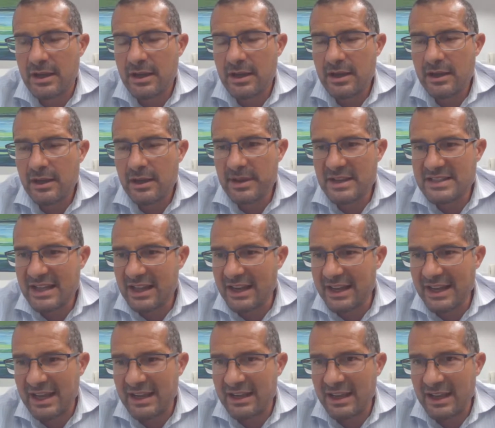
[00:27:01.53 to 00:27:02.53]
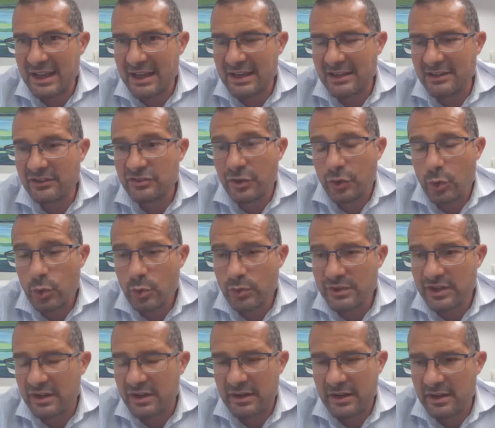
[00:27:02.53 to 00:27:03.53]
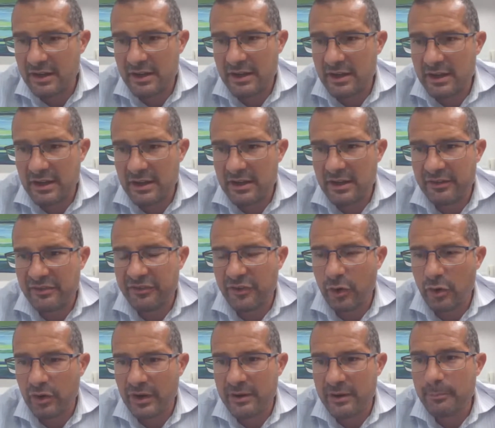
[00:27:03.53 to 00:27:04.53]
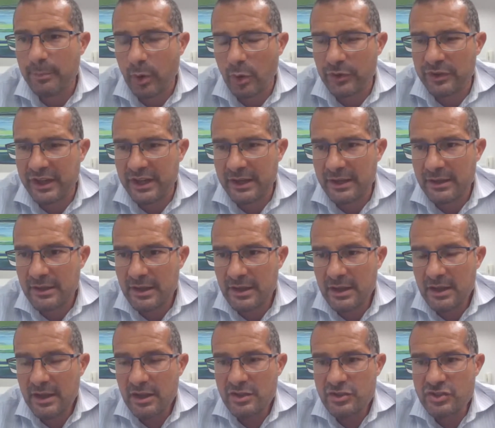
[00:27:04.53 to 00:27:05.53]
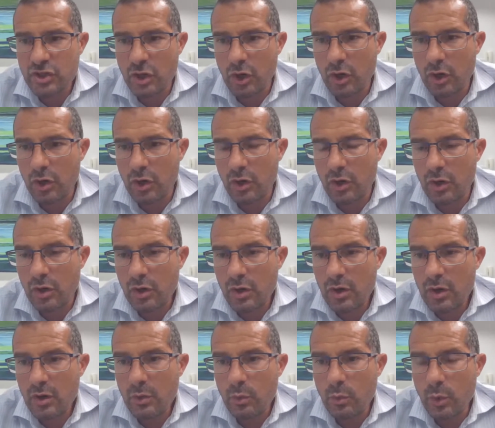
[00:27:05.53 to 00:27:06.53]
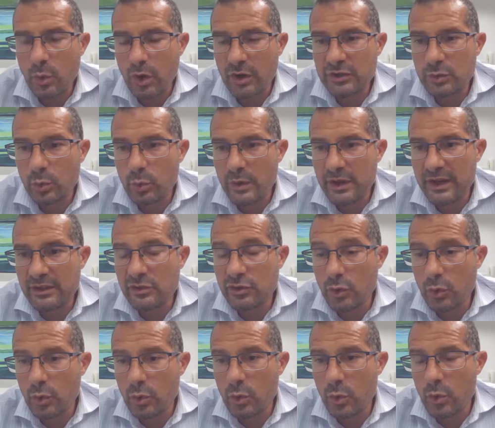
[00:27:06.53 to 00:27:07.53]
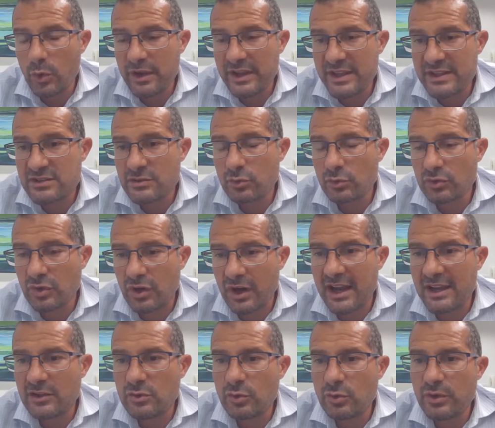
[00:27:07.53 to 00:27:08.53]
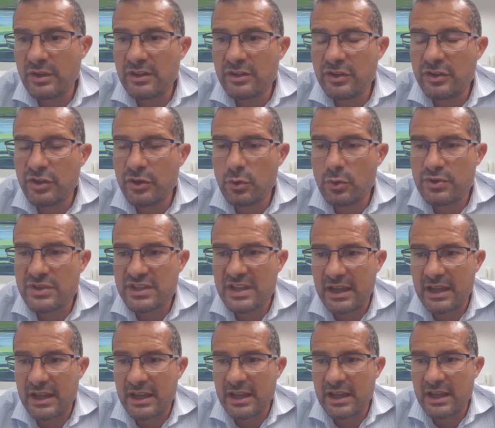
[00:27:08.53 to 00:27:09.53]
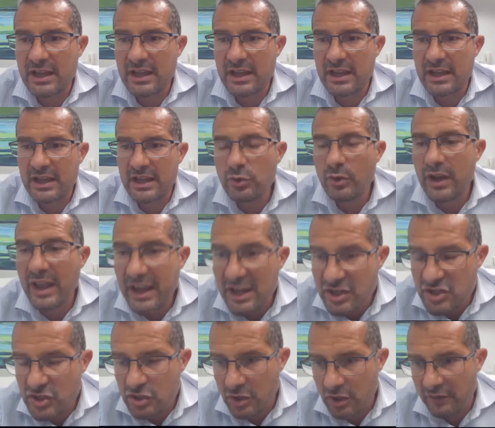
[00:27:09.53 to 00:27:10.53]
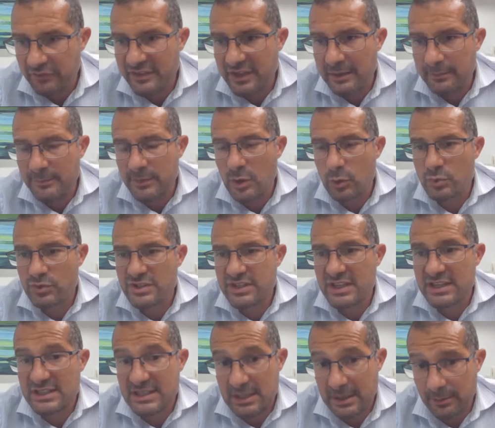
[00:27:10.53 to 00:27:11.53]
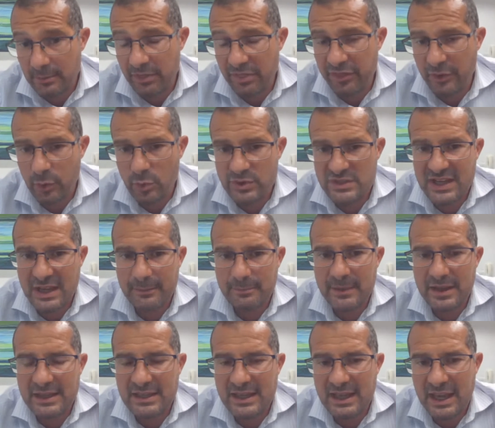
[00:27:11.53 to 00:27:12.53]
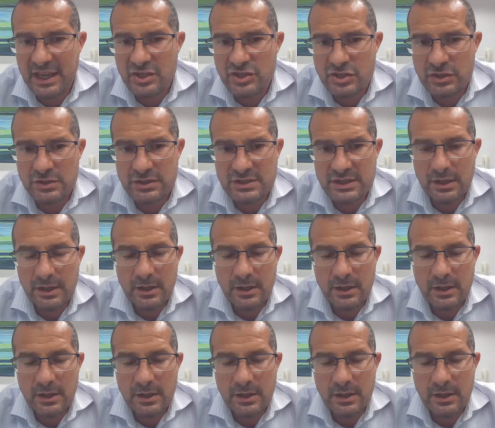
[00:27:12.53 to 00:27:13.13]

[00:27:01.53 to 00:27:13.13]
basically an intruder, a foreign body. So what we do is to try to induce a modulation of the immune system through some medications,